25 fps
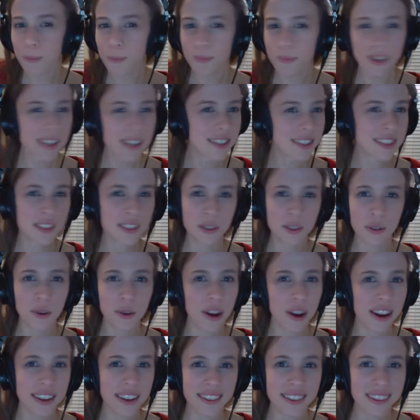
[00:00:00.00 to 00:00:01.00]
it's still
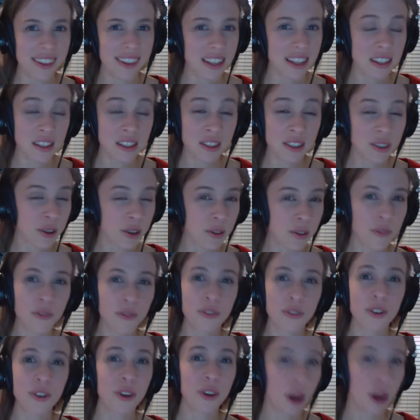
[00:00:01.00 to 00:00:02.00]
great. It's still
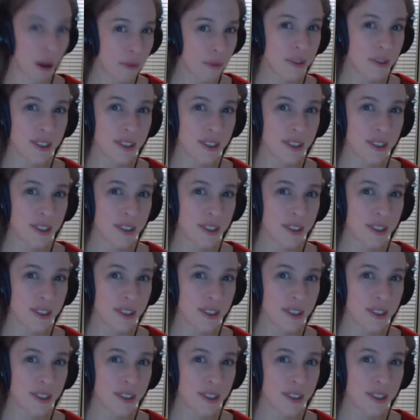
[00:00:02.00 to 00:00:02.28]
phenomenal